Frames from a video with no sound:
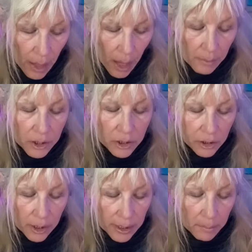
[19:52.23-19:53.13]
I'm just
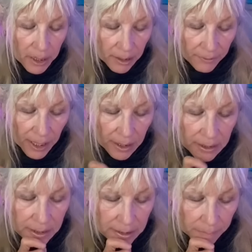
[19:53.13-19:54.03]
looking at
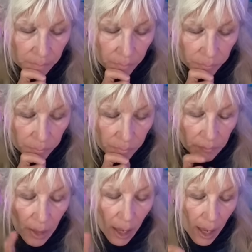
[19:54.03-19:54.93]
minivans.
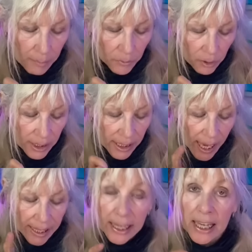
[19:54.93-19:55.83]
I'm looking
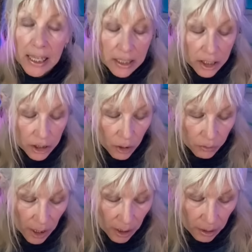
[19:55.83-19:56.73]
at a Kia
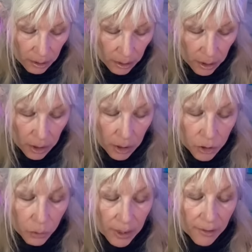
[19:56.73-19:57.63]
Sedona
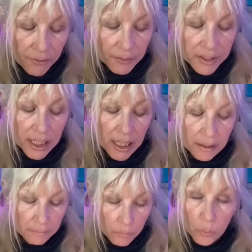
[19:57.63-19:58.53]

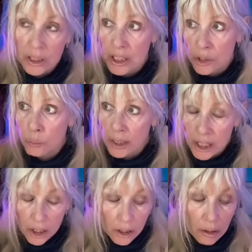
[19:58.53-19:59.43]
2015, which is one
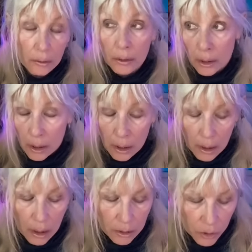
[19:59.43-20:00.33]
year
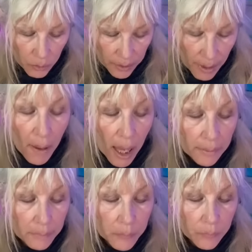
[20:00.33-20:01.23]
newer than
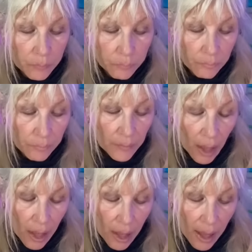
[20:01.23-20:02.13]
mine.
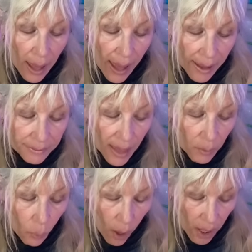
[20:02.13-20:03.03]
And they
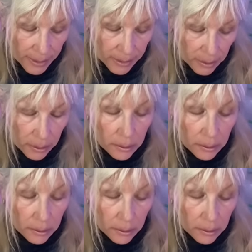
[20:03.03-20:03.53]
want